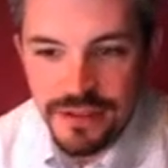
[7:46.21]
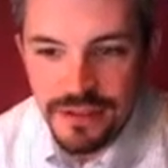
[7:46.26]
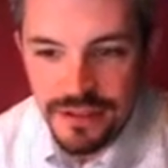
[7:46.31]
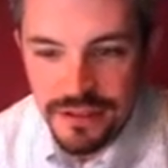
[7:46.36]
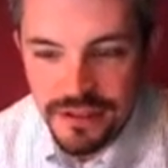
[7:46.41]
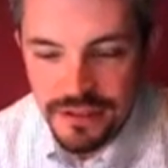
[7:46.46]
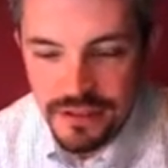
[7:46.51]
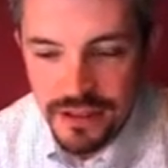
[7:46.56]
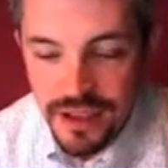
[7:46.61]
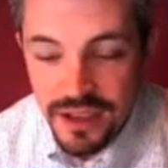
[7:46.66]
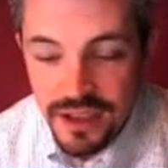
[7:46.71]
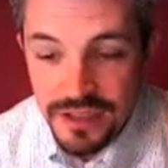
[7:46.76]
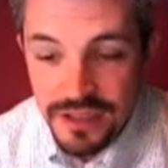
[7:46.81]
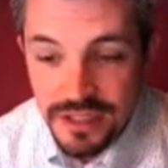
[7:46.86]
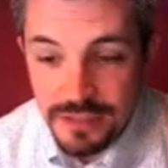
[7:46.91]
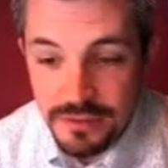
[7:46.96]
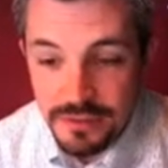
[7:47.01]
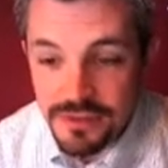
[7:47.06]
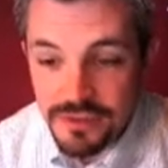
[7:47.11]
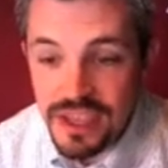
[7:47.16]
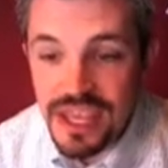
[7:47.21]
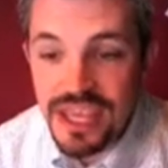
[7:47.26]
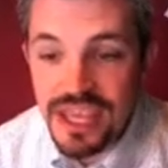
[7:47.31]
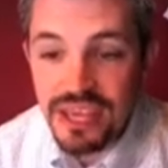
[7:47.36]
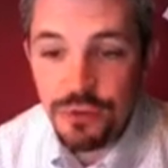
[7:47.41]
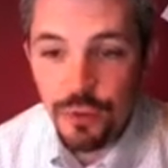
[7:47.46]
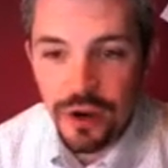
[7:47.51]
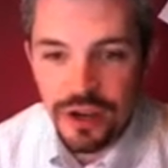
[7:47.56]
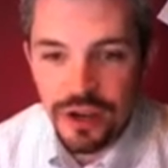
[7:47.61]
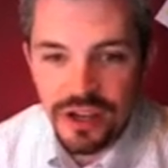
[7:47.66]
the concept of
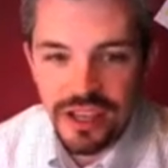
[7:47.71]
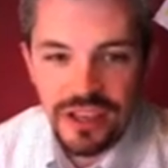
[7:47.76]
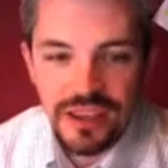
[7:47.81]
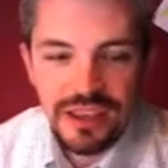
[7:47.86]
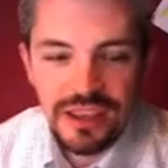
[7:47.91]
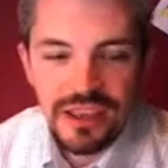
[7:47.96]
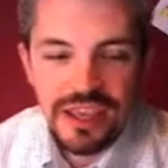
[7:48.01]
keywording.